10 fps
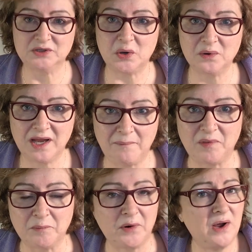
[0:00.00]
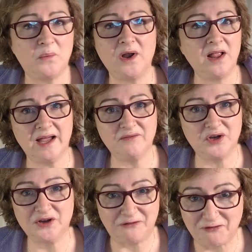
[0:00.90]
Don't keep them around. We all have
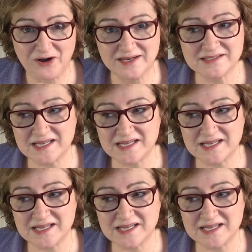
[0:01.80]
good friends